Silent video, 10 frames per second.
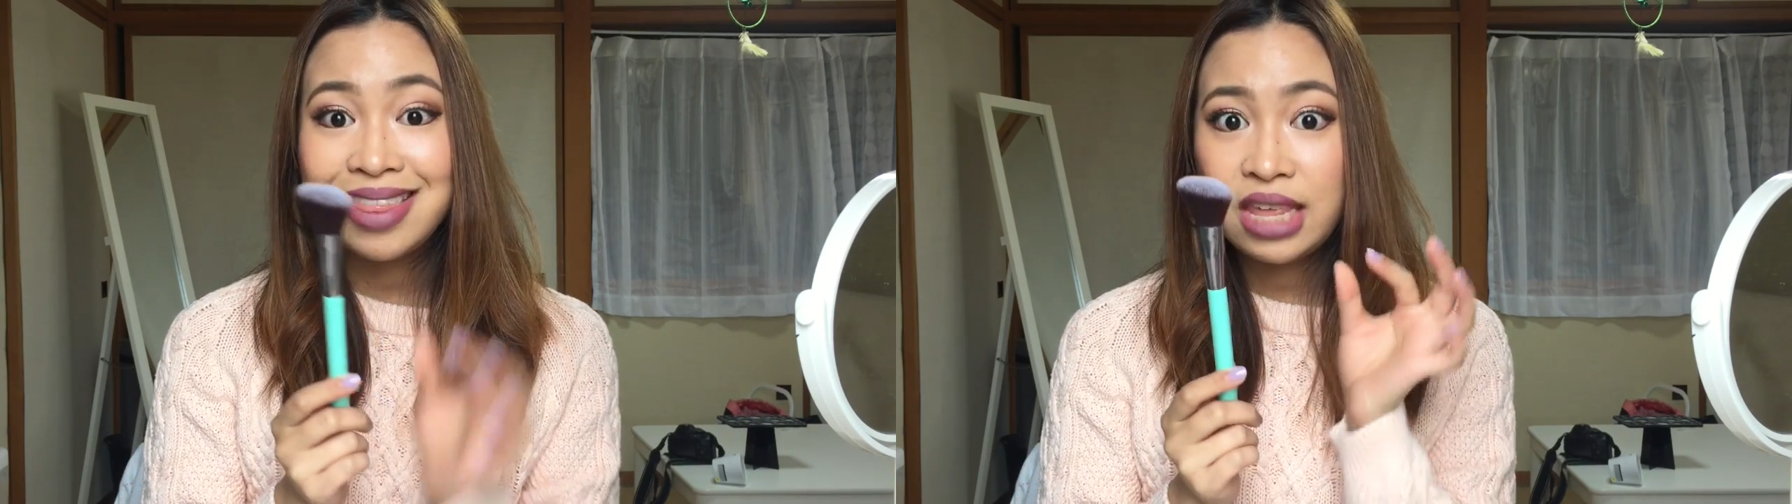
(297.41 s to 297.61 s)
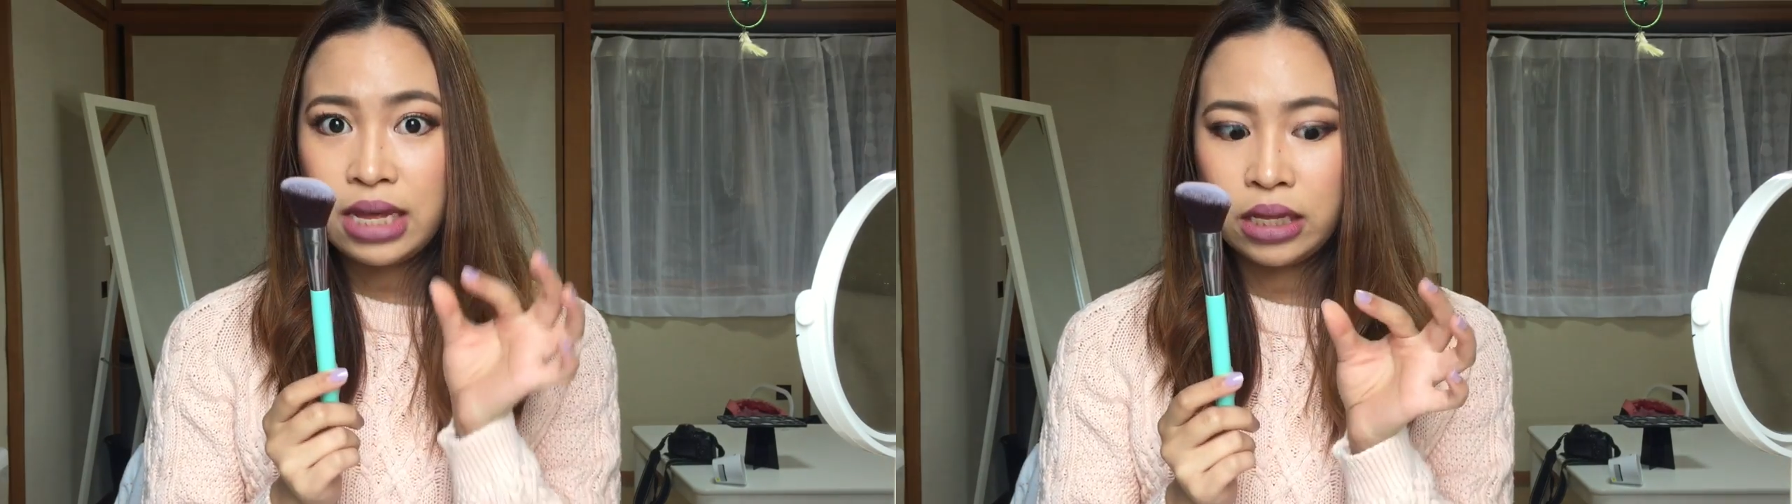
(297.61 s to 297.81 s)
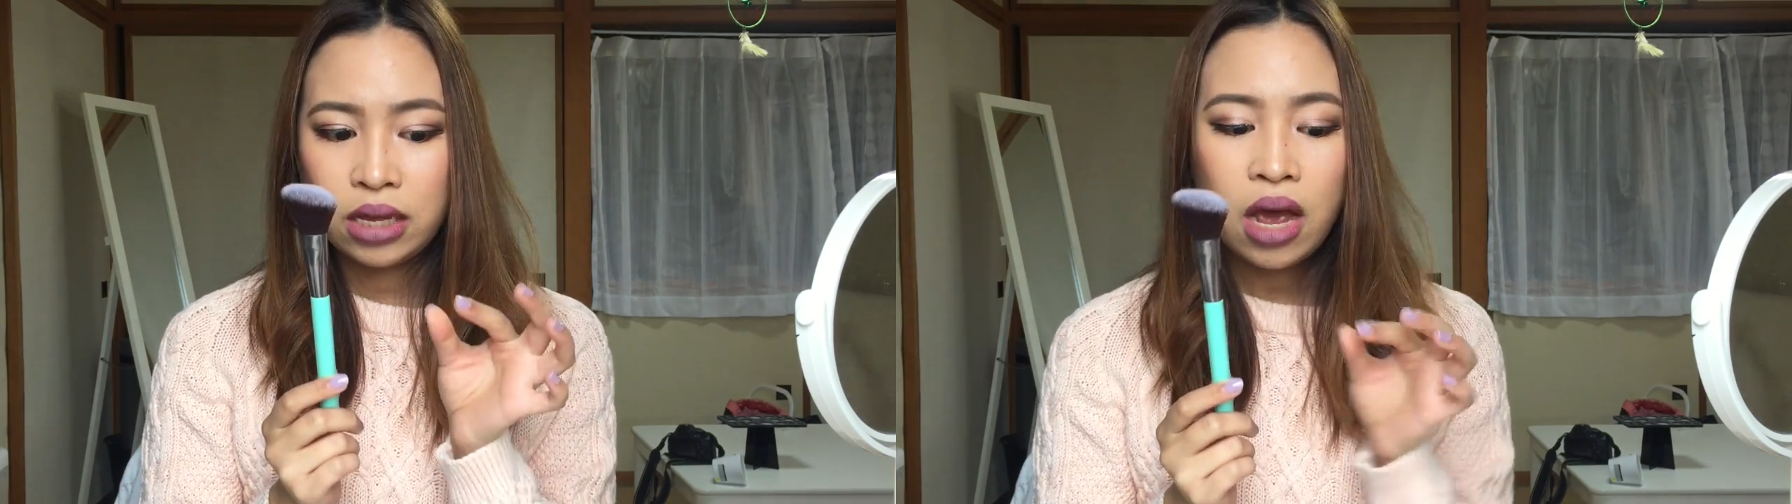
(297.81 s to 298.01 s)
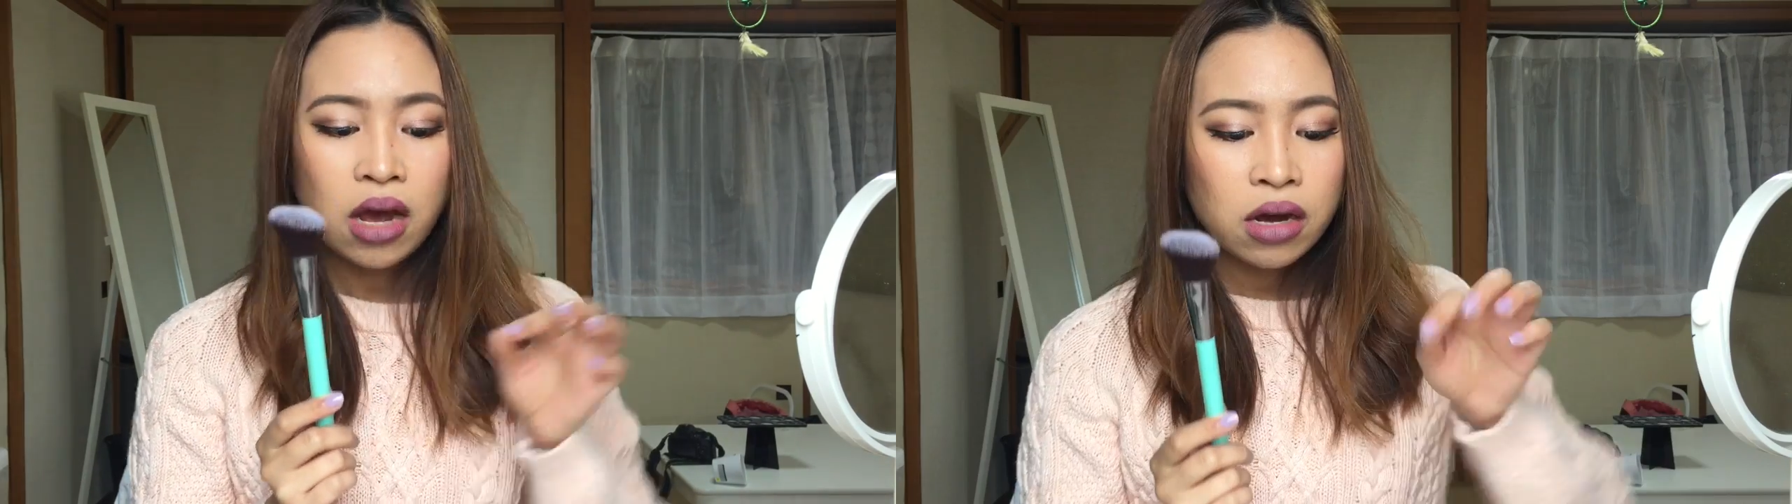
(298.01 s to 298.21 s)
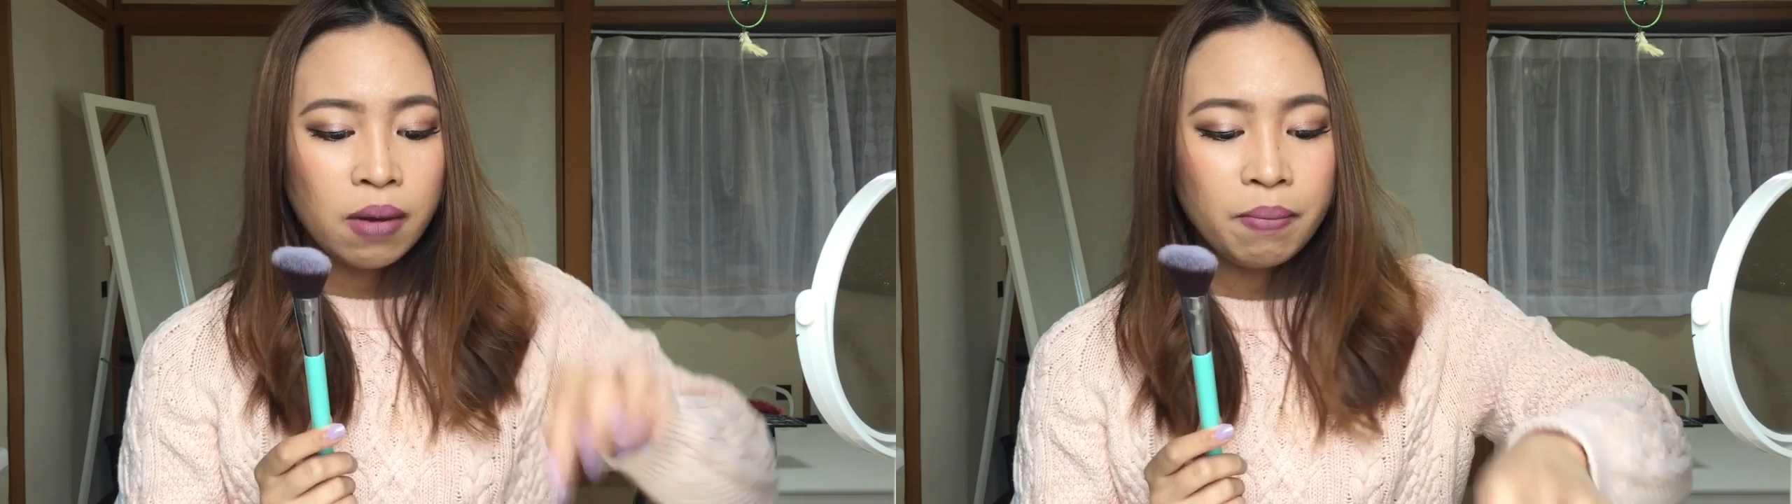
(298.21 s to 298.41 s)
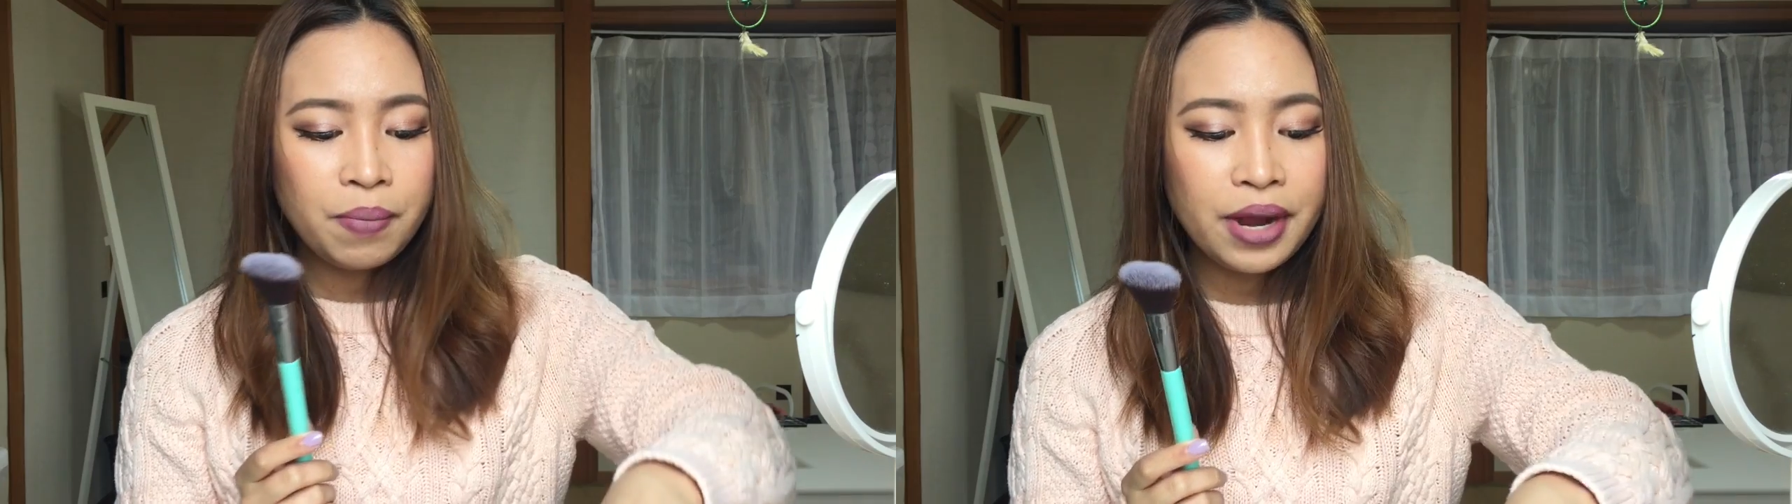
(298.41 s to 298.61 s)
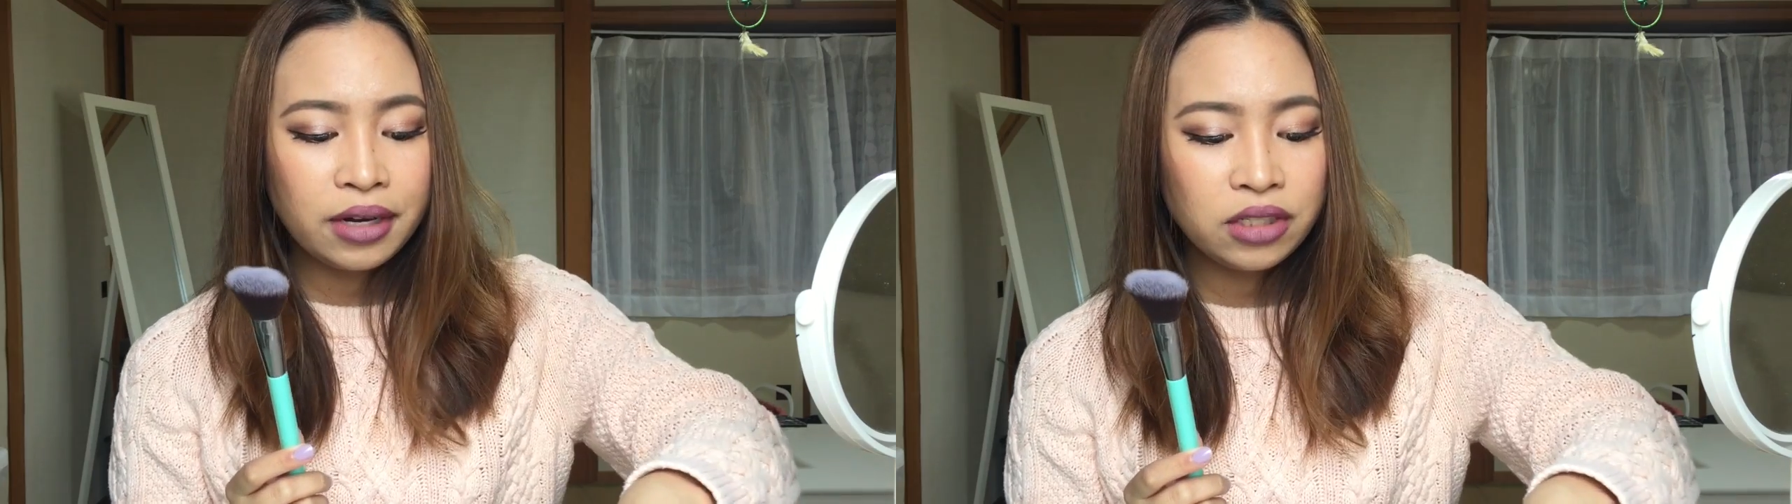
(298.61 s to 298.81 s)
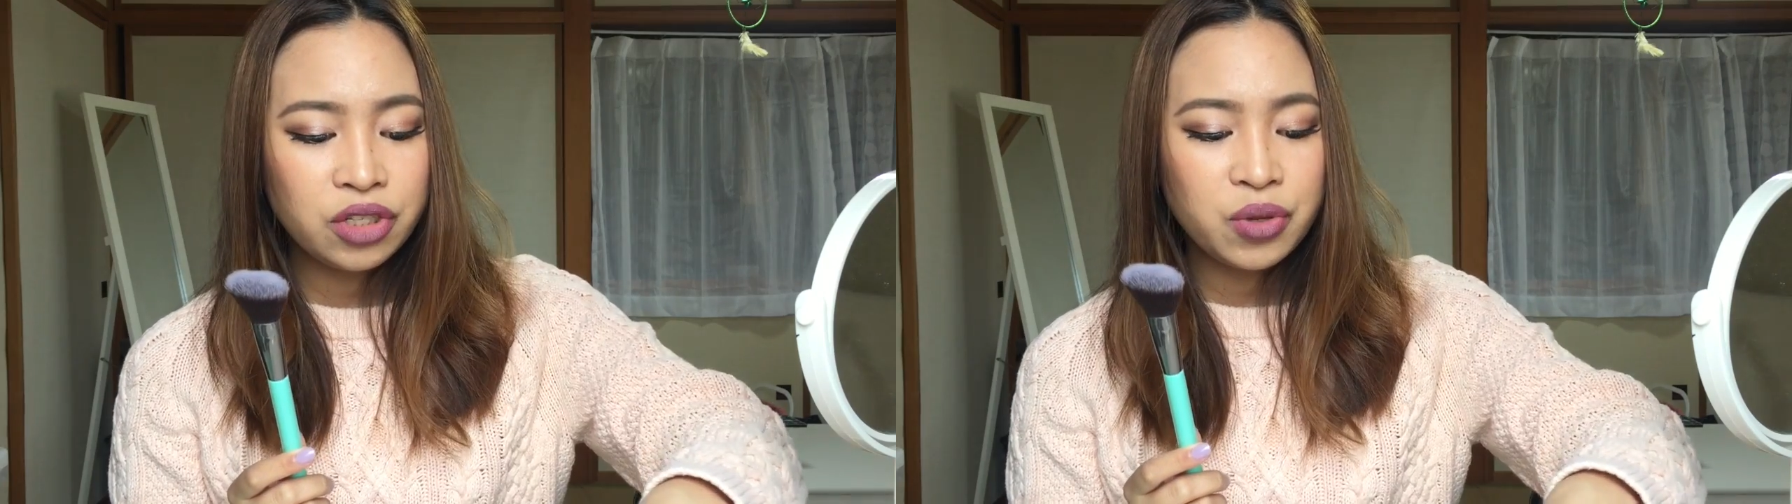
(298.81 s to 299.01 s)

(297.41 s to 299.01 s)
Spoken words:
thin compared